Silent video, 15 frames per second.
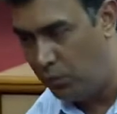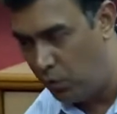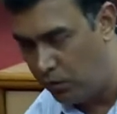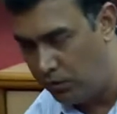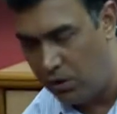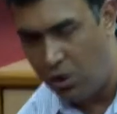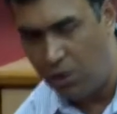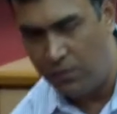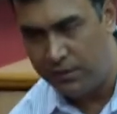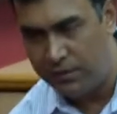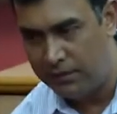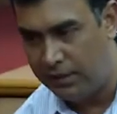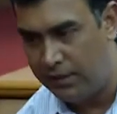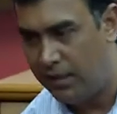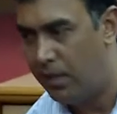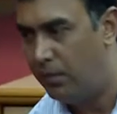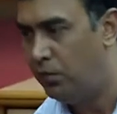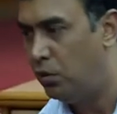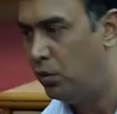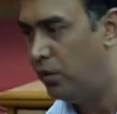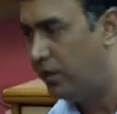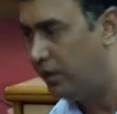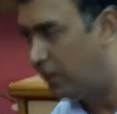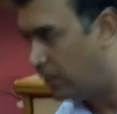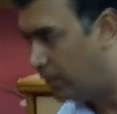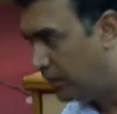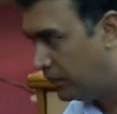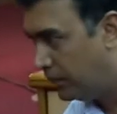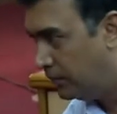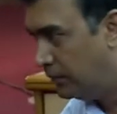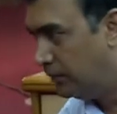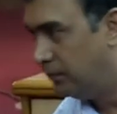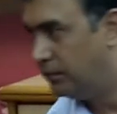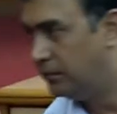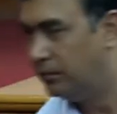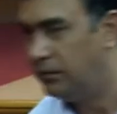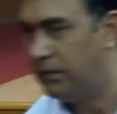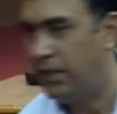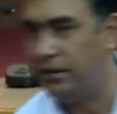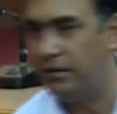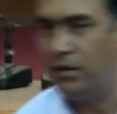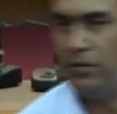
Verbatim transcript: to always say up to 1 kb that is a